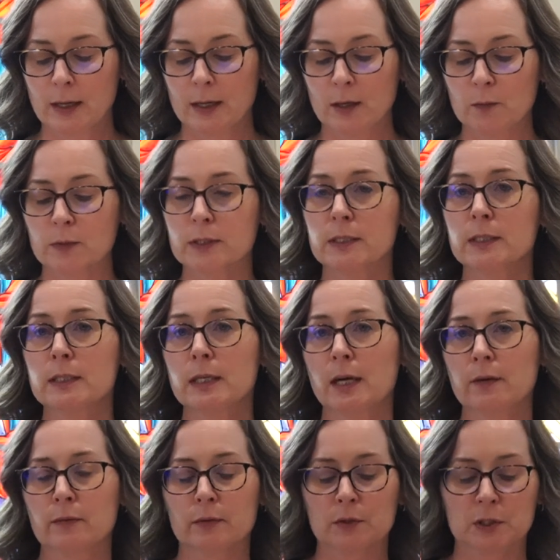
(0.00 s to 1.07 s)
It was
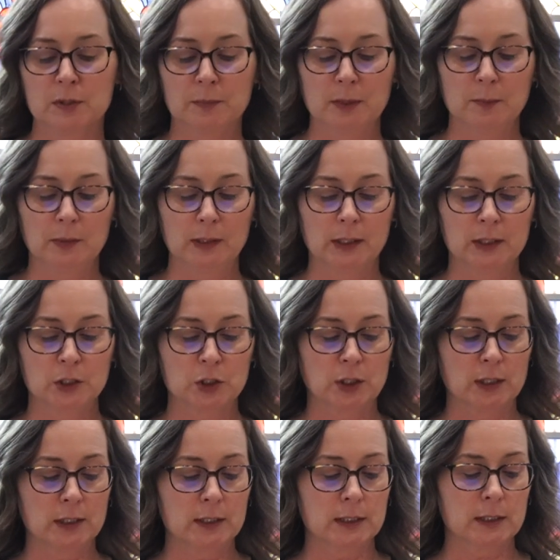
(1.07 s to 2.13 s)
never to be
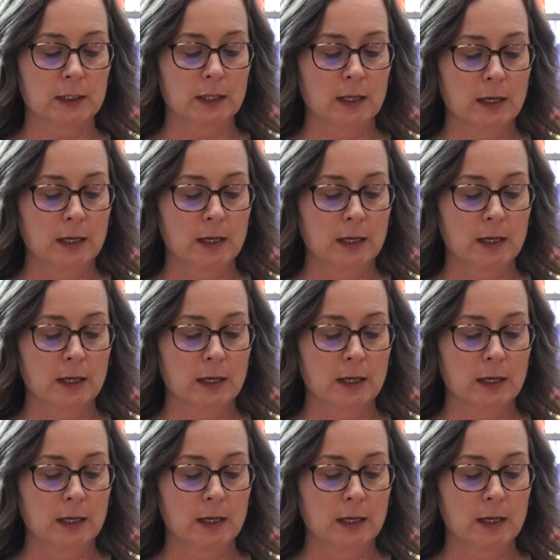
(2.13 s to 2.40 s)
malicious,